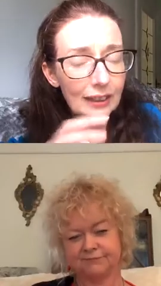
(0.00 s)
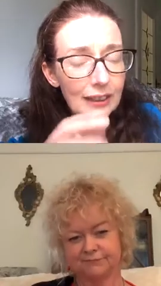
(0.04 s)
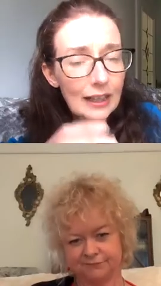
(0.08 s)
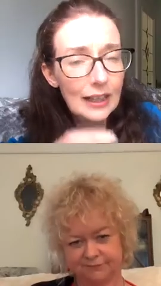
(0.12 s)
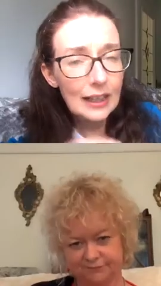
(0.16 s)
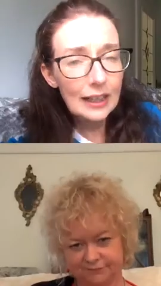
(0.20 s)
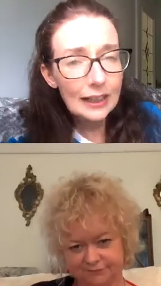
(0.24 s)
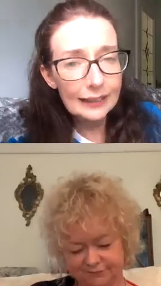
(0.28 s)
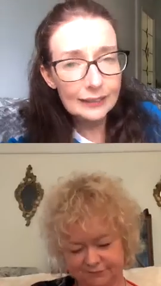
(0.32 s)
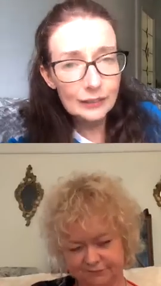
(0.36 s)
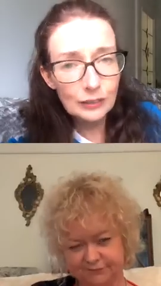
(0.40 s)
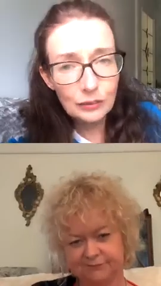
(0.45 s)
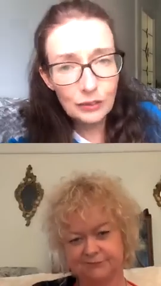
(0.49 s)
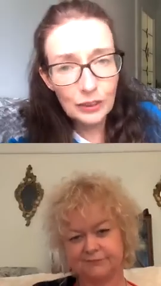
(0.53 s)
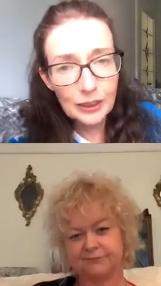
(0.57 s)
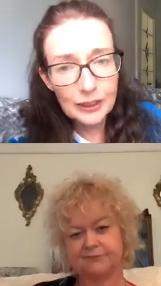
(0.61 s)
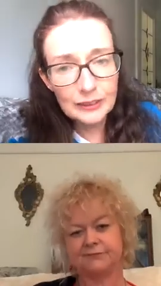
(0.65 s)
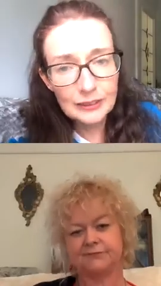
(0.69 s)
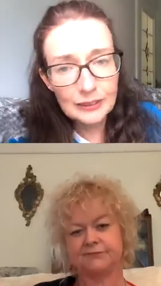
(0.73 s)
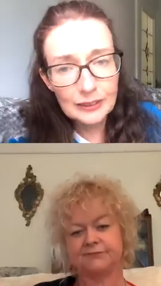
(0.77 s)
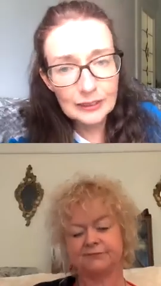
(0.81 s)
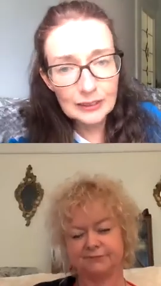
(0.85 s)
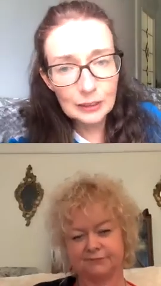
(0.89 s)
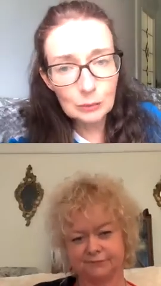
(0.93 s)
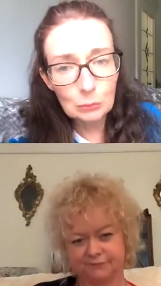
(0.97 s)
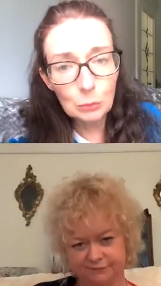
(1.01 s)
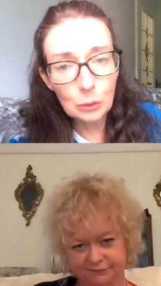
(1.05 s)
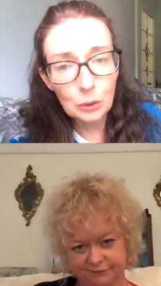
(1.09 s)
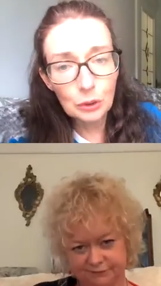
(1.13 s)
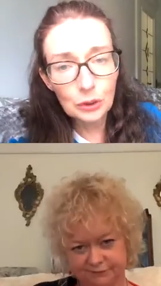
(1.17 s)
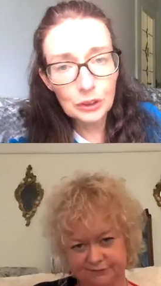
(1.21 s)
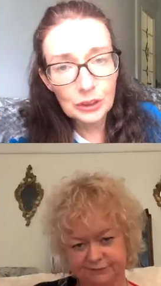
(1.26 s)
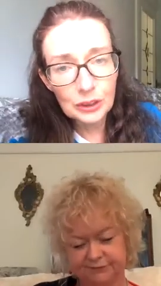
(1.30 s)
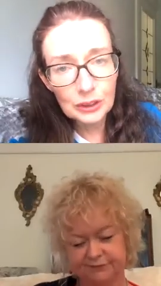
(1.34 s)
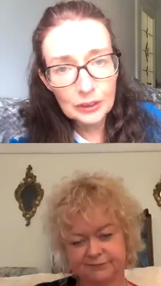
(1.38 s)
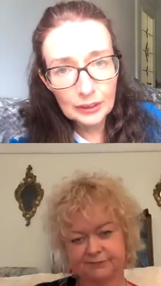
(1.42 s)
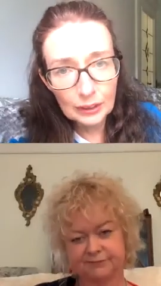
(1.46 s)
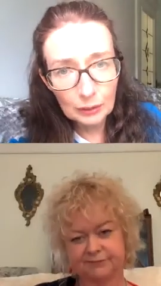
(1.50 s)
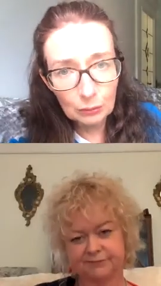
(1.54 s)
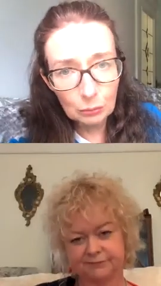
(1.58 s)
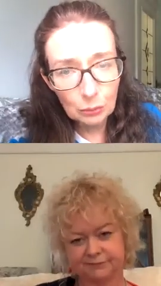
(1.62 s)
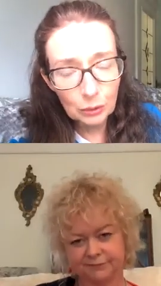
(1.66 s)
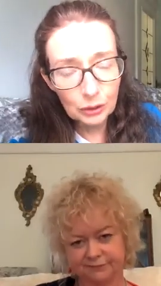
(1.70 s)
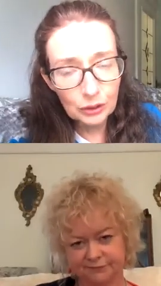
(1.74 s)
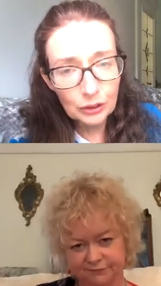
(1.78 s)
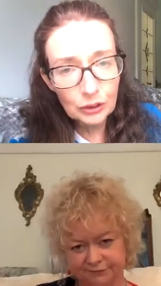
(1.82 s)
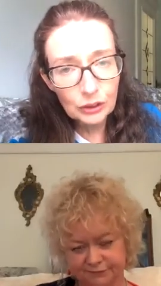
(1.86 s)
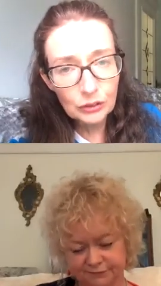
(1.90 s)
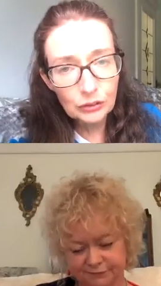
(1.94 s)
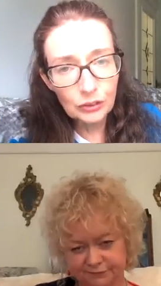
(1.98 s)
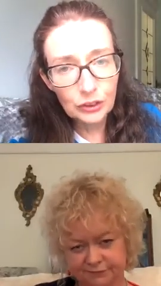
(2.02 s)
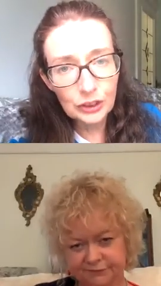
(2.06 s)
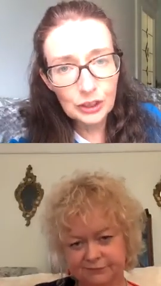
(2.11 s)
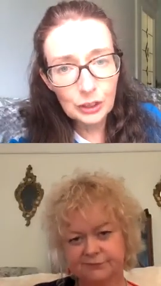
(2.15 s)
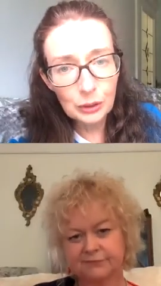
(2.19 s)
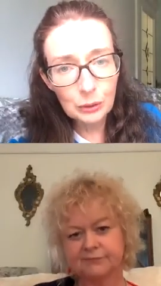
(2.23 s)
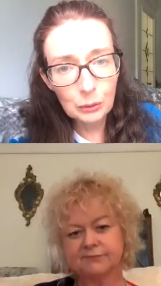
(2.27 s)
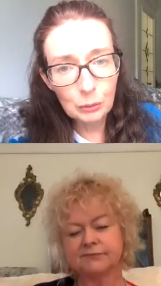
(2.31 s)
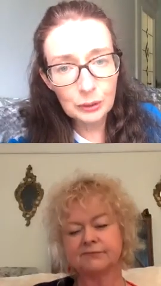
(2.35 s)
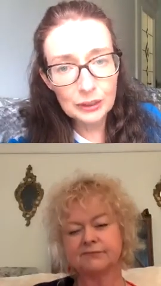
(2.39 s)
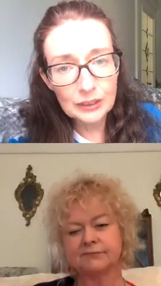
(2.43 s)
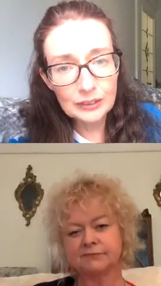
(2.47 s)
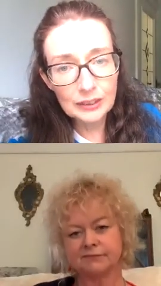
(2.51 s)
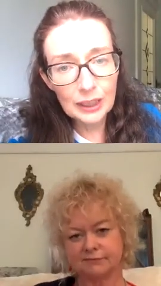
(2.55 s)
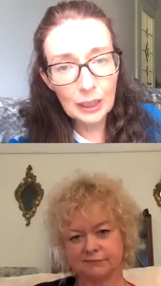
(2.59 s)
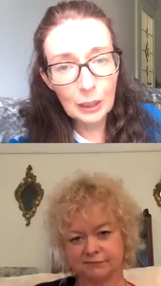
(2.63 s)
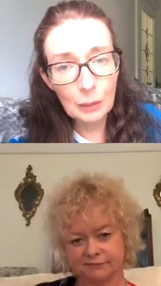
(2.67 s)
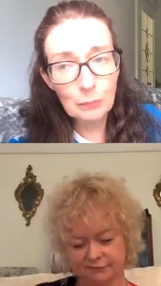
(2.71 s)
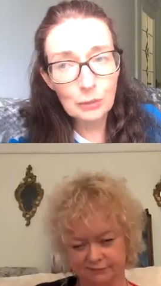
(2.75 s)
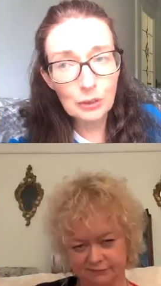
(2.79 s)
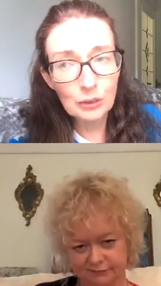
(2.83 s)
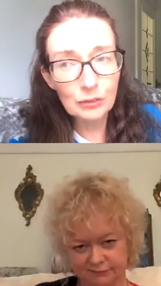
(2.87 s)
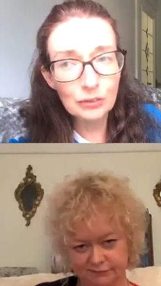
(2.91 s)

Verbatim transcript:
Speaker 1: it's finding the one that works for you in terms of